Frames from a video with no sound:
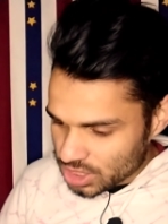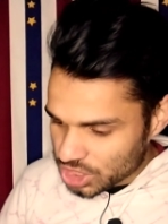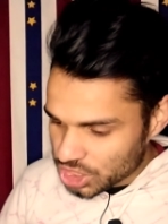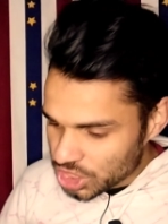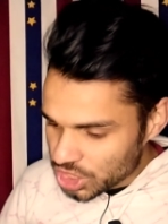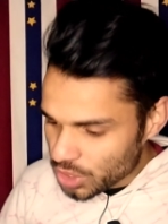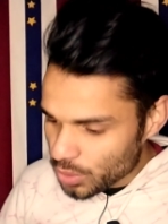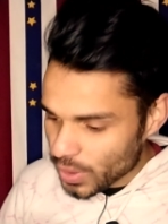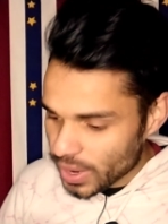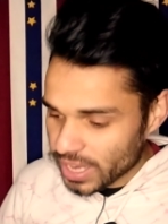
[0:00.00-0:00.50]

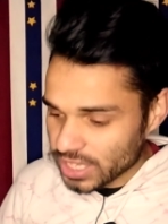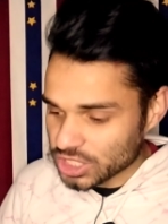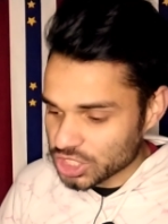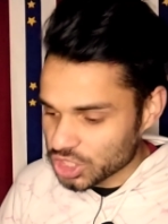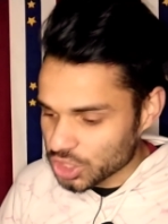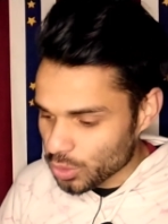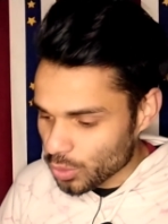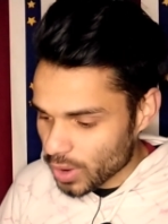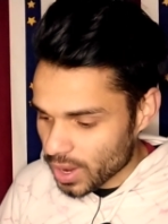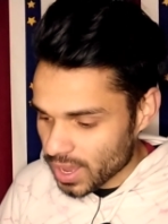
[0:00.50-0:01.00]
Chera
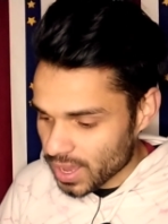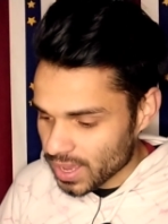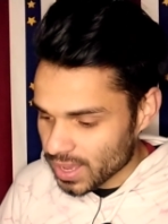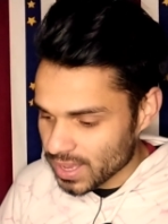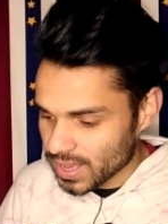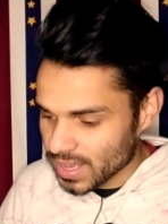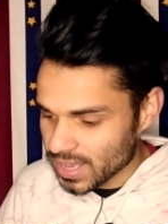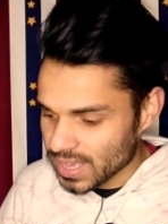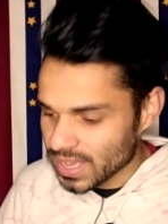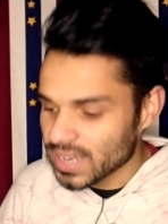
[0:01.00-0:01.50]
Chera.
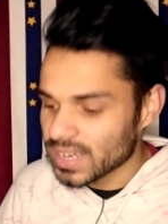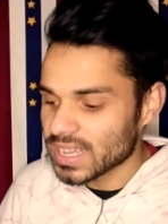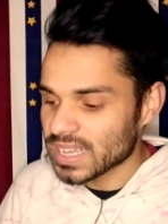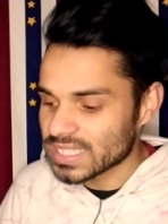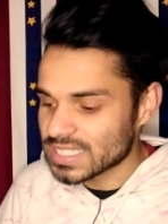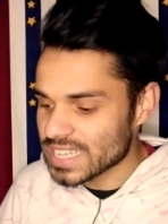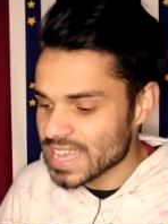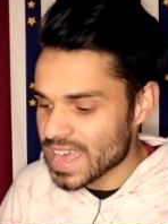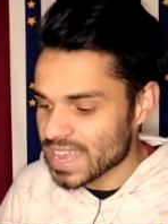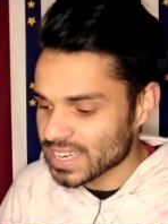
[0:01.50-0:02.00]

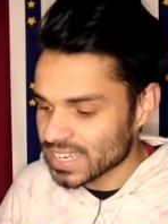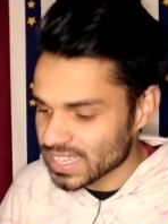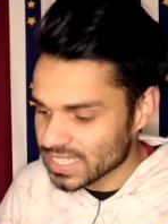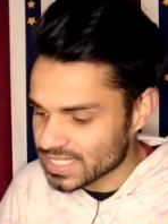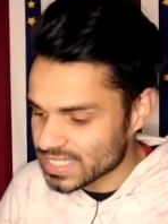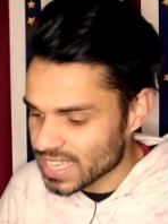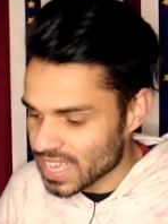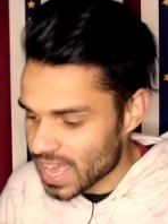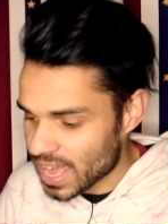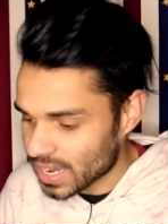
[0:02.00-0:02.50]
Nadan
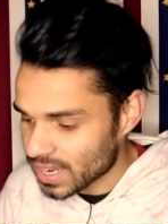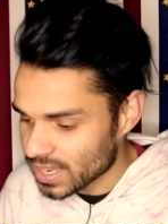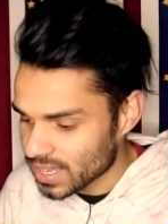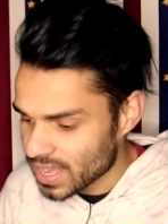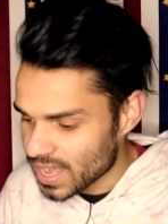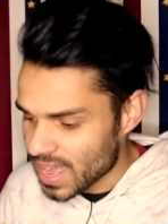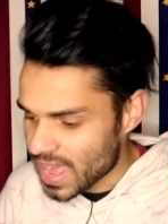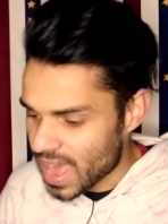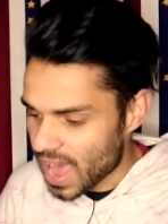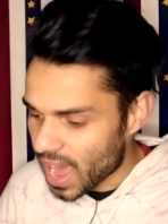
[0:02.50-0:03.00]
Nadan,
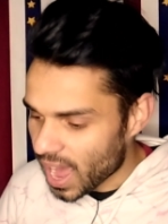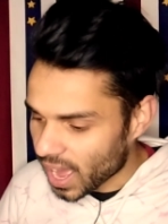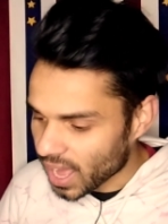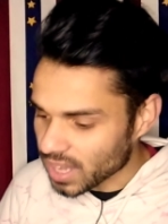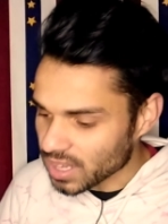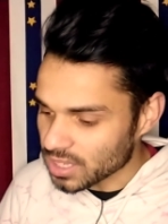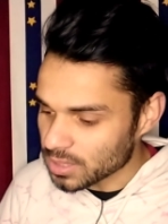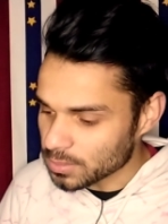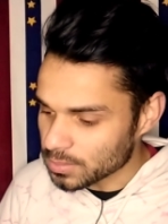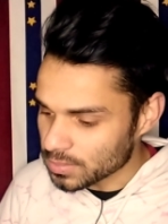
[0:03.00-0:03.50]

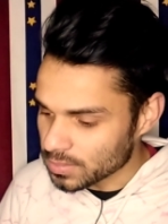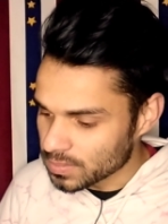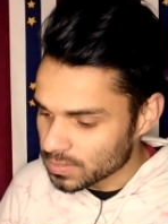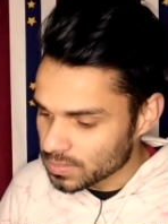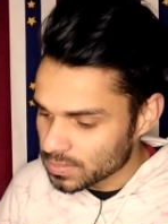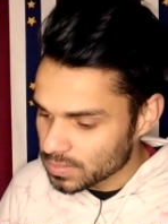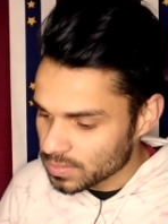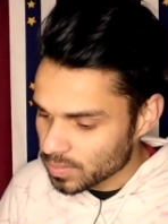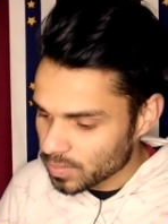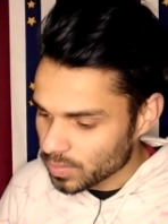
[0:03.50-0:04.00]
Alim
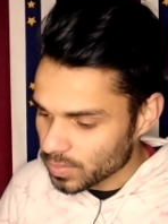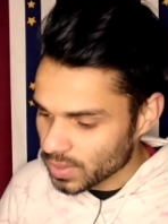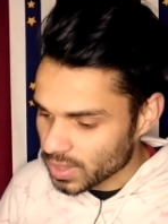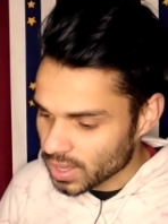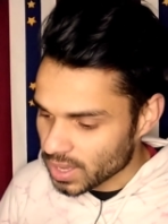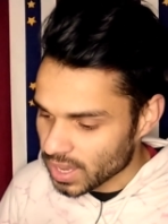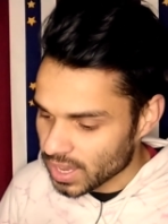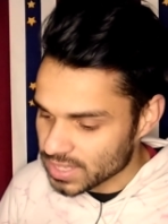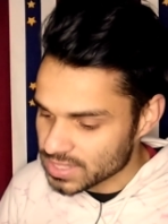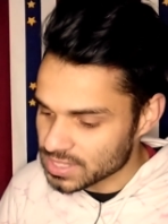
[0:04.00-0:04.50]

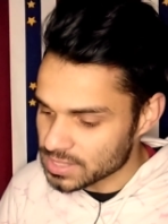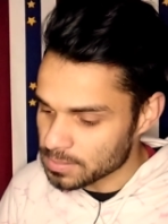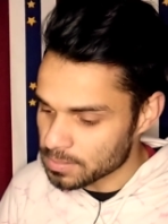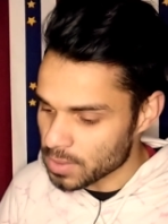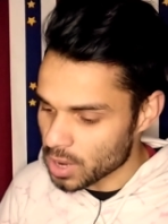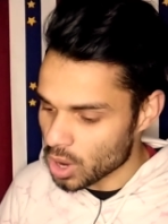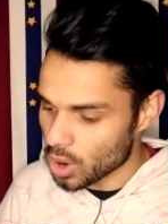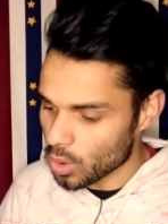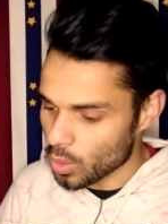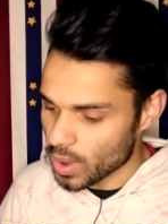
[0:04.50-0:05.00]

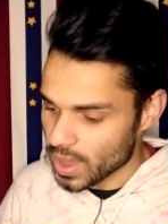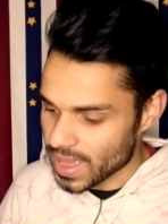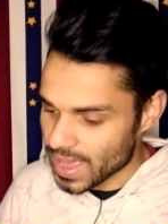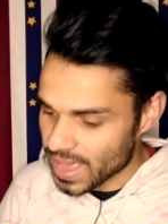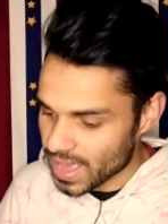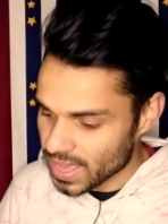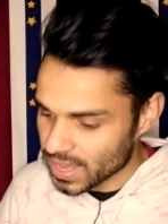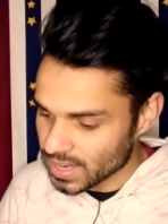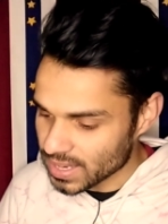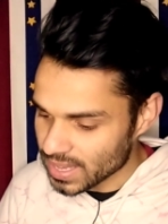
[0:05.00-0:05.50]
Qasimov,
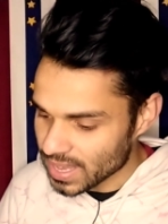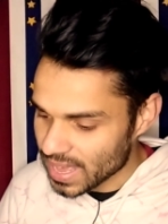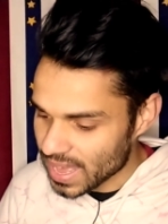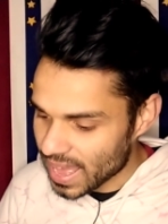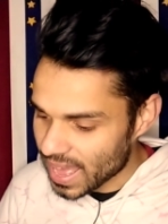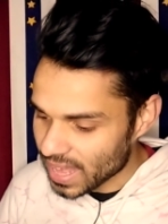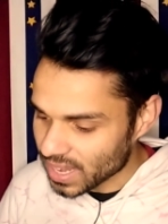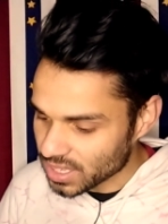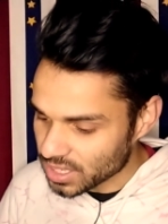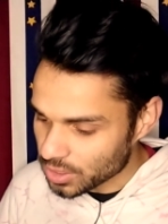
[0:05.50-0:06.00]
and
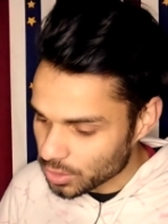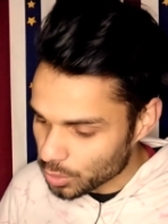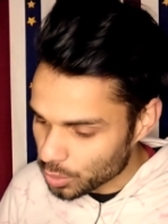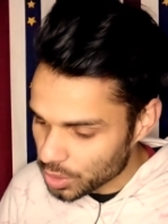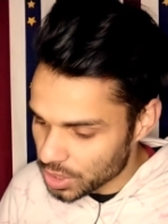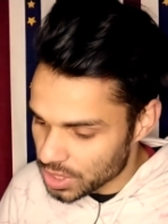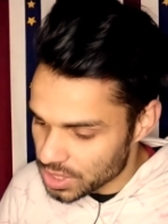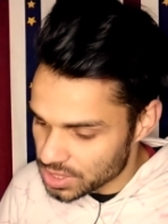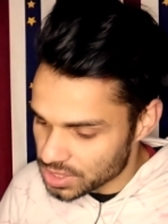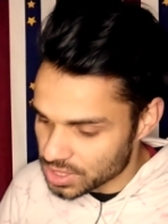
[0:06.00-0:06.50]
Ali
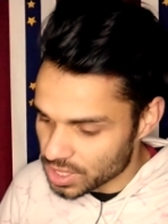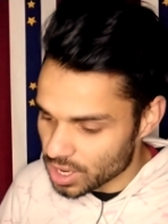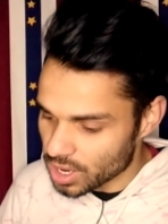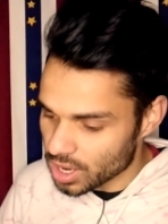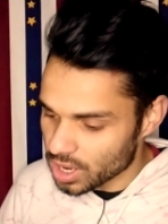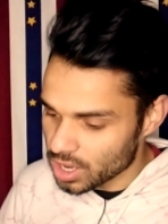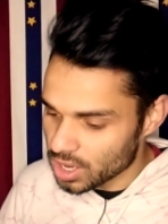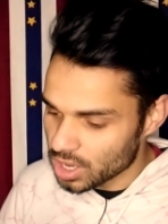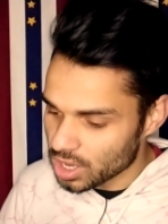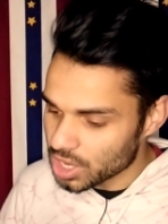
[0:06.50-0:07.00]

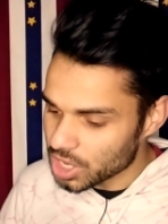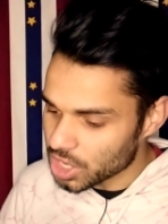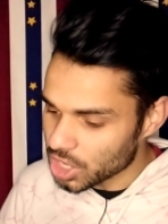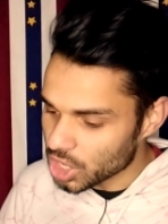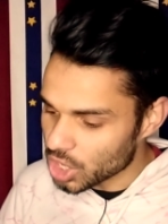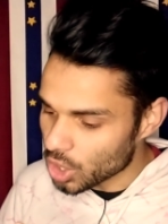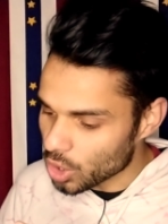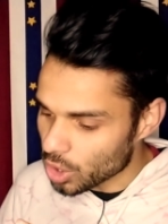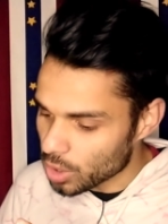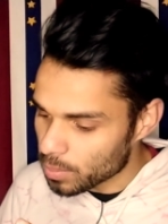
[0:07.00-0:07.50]
Riza
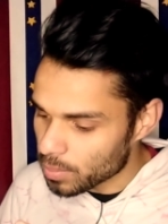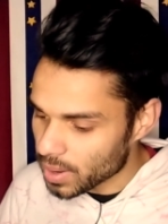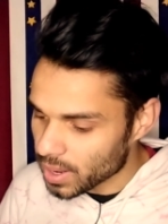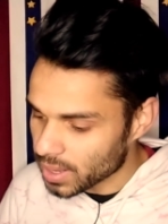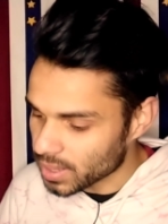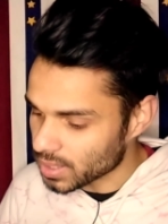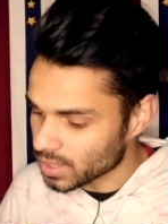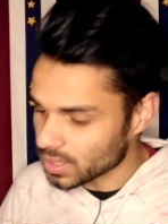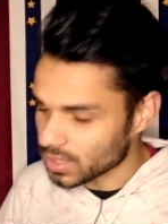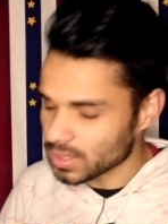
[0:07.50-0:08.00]

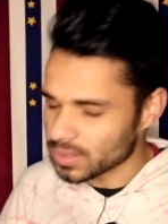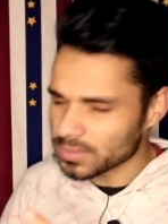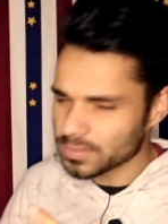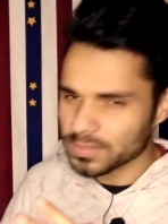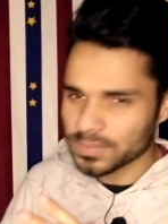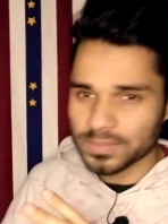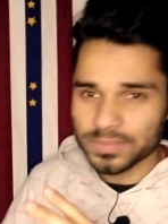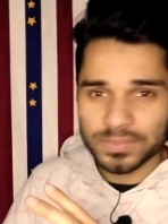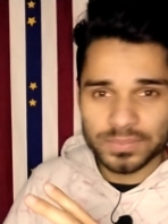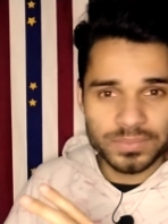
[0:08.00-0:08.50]
Gorbani.
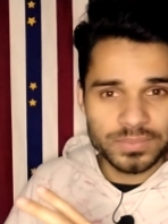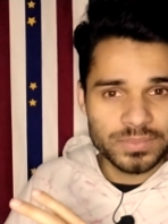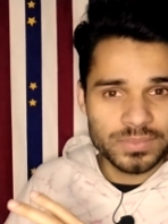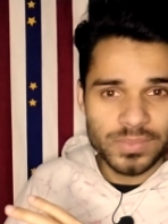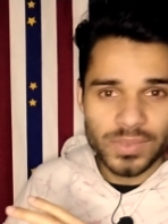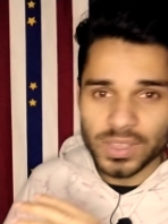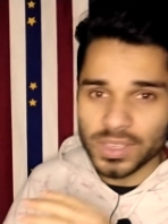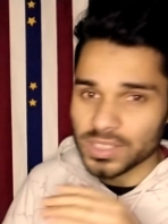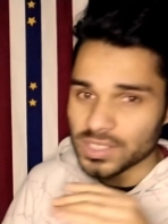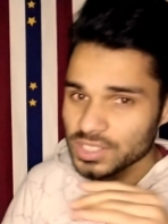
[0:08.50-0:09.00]

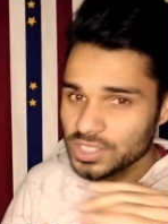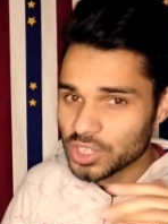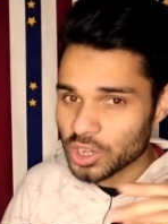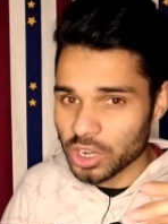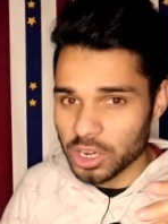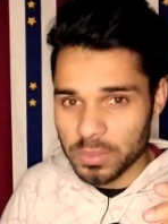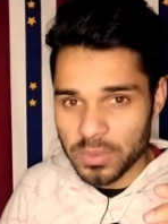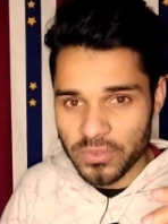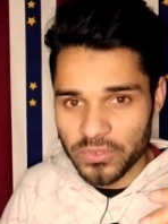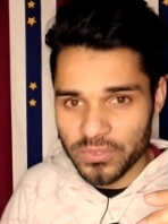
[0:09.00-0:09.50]
It's
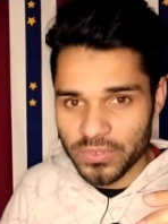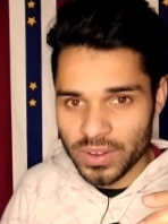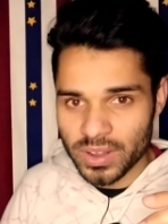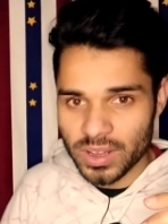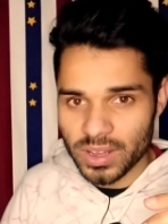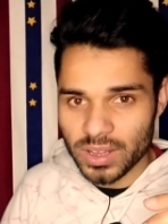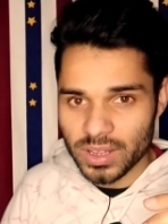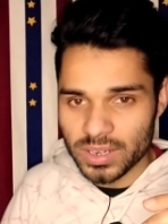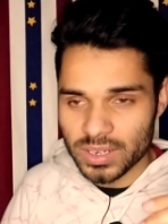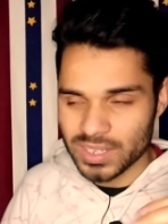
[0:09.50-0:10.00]
gonna be
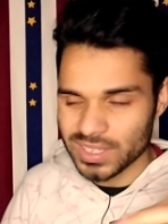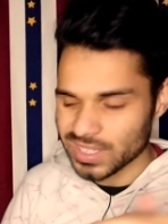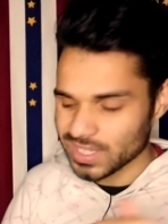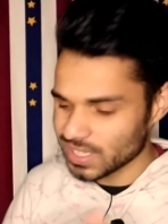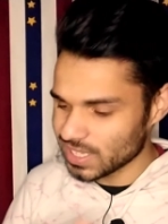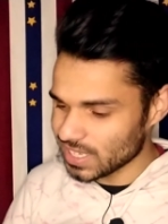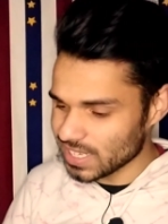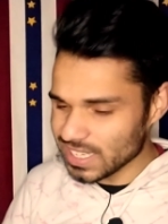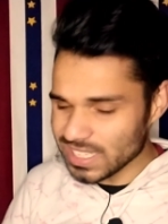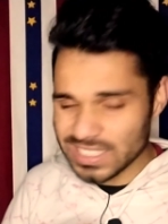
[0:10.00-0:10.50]
fun.
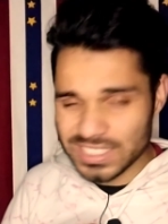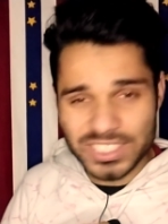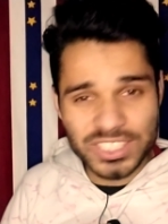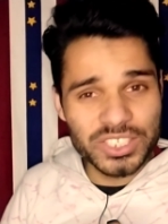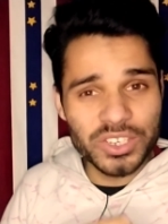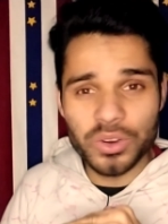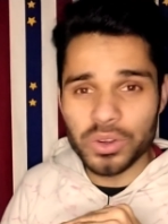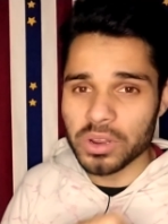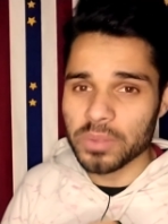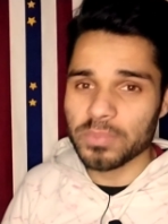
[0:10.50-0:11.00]
It's
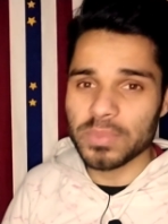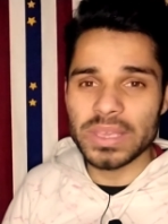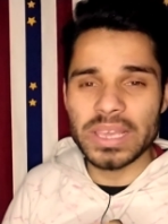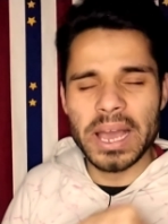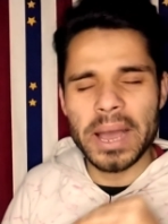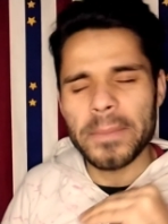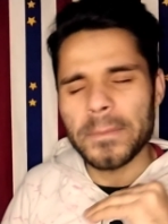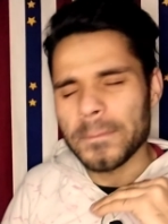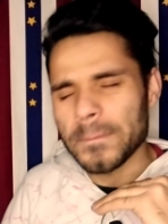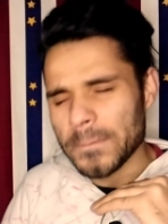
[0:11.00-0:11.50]
gonna be
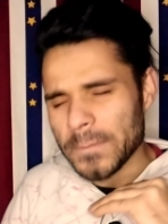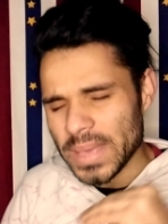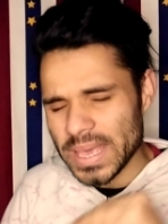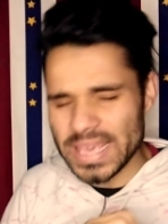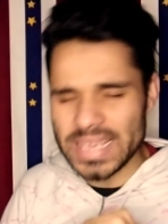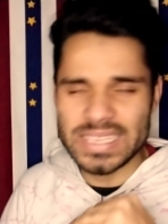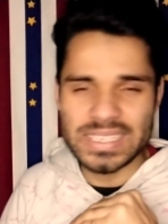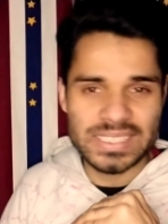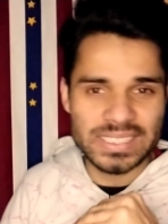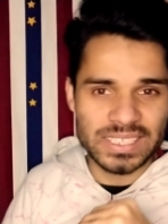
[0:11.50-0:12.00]

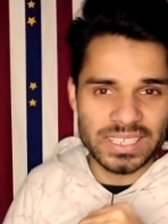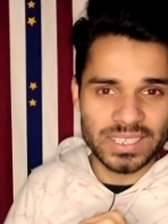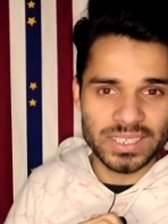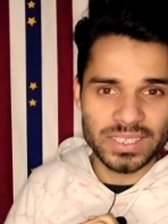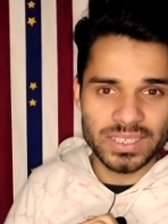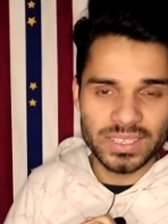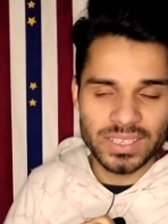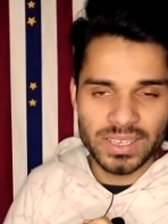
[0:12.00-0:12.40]
amazing.